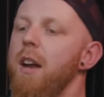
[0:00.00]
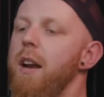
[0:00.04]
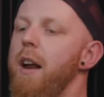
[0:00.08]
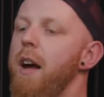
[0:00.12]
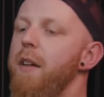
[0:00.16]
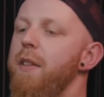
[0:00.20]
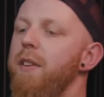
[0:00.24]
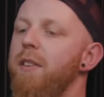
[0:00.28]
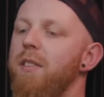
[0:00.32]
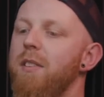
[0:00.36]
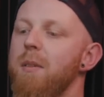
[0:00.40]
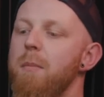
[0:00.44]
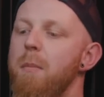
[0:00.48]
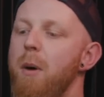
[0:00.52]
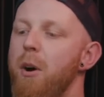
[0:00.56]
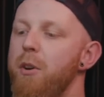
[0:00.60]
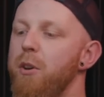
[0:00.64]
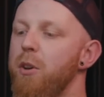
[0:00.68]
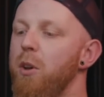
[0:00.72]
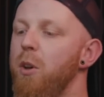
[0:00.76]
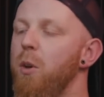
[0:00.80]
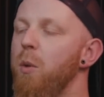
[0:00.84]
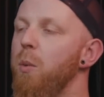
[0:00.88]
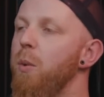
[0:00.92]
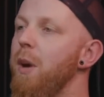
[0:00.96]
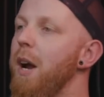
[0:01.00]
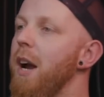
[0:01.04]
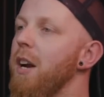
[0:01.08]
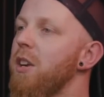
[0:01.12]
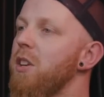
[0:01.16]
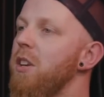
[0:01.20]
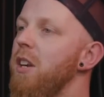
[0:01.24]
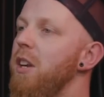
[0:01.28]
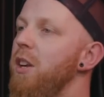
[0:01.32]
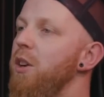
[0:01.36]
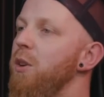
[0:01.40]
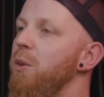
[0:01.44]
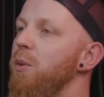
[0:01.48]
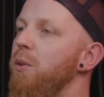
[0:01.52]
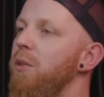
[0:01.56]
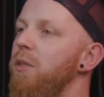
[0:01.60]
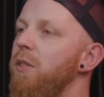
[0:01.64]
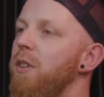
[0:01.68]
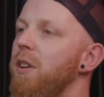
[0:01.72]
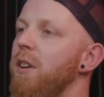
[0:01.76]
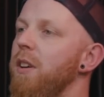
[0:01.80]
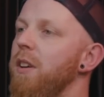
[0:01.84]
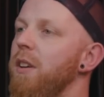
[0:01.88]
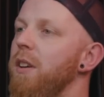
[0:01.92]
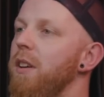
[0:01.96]
Now this is a model we actually
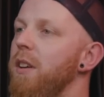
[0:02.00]
used